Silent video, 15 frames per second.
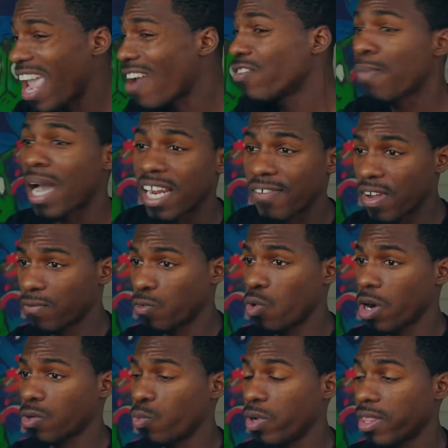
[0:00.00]
everybody I've ever
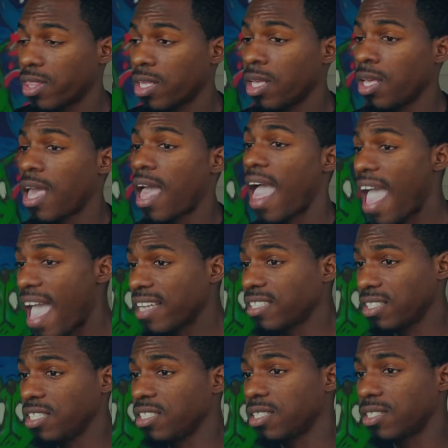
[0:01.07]
worked with has
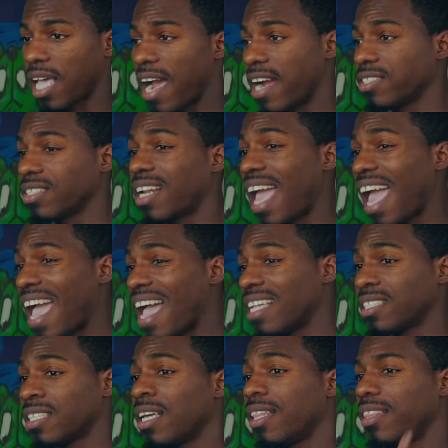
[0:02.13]
these desires and
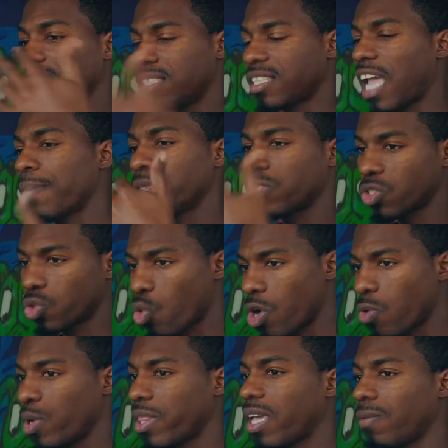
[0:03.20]
has this type of story
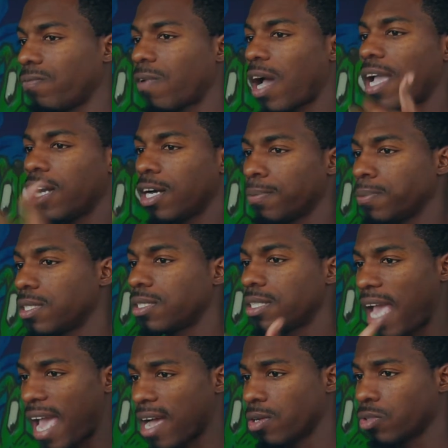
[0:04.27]
where they can find ups and
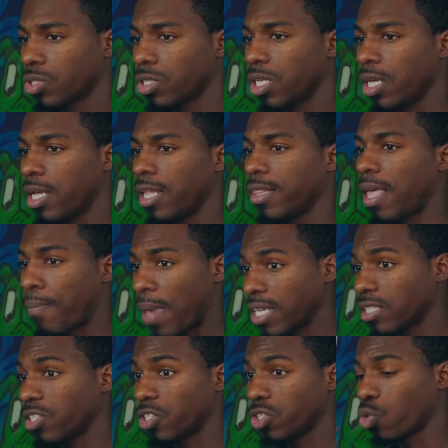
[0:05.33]
downs that
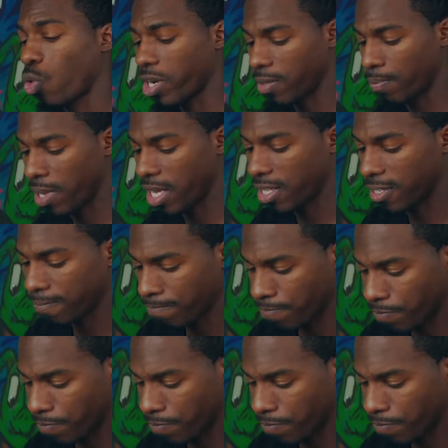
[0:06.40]
makes their story compelling.